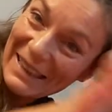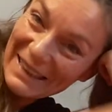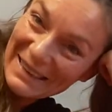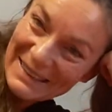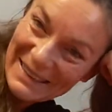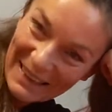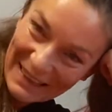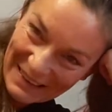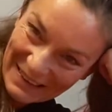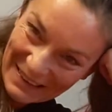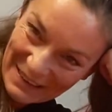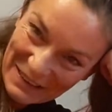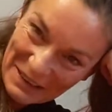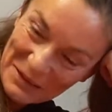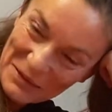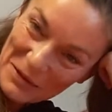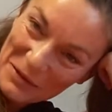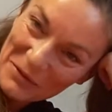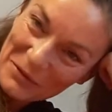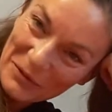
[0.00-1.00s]
and
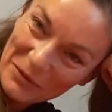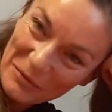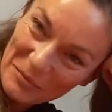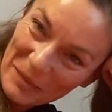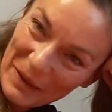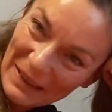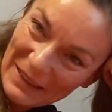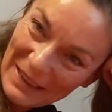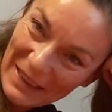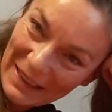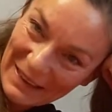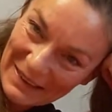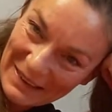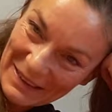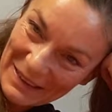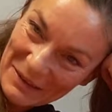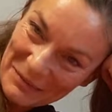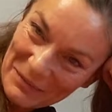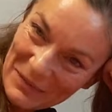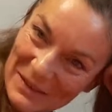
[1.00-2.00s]
Teddy from Pet Health
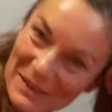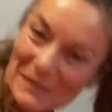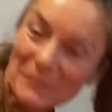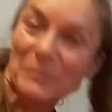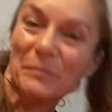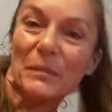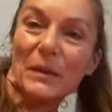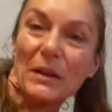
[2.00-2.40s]
Tips.